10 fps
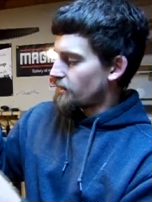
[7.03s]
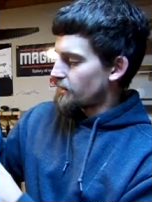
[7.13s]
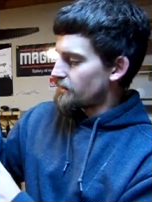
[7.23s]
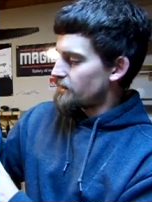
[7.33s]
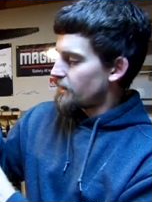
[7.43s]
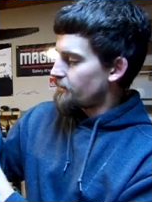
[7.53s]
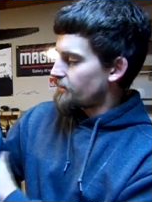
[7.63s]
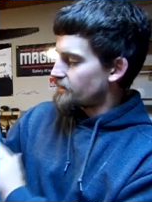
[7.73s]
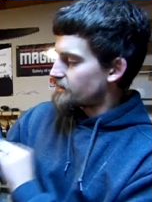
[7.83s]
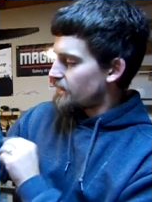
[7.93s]
cleaned up
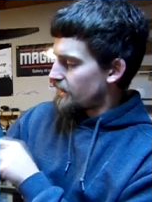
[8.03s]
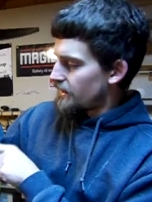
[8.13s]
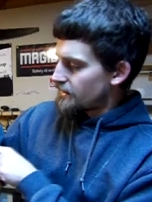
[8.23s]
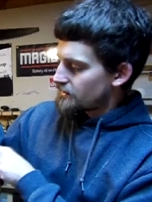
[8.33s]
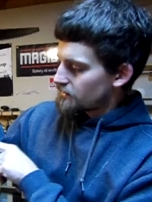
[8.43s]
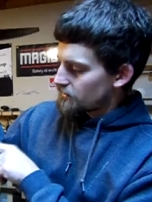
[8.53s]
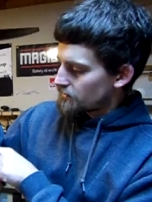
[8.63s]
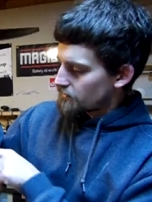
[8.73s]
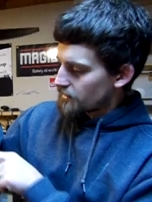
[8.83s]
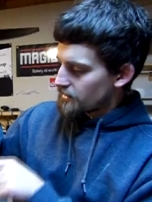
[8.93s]
the sides,
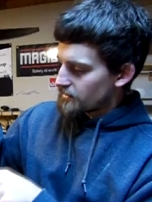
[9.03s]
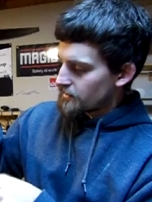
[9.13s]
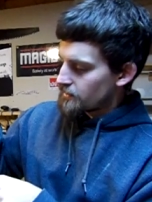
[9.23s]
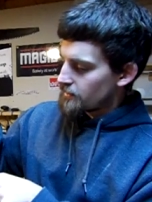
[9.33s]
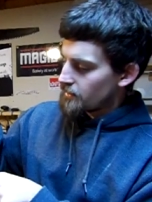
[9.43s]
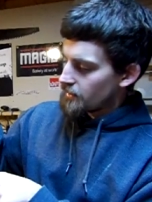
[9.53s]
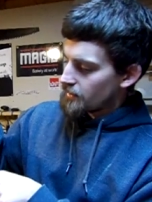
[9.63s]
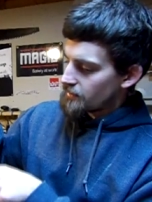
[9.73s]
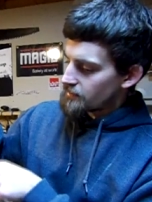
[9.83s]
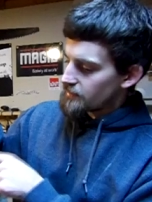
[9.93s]
redid the
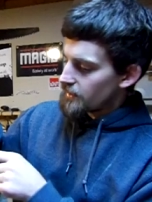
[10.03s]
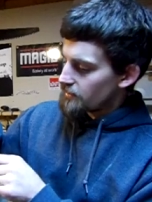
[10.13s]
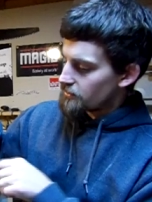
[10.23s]
inside.